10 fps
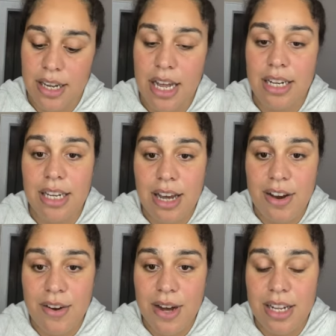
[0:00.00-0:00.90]

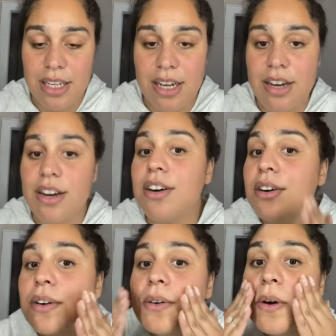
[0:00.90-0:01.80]
Hello,
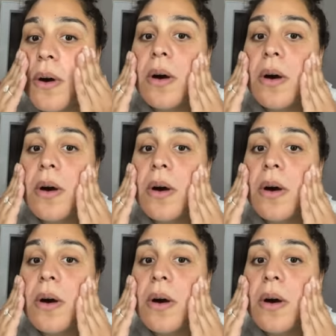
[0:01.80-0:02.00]
hello.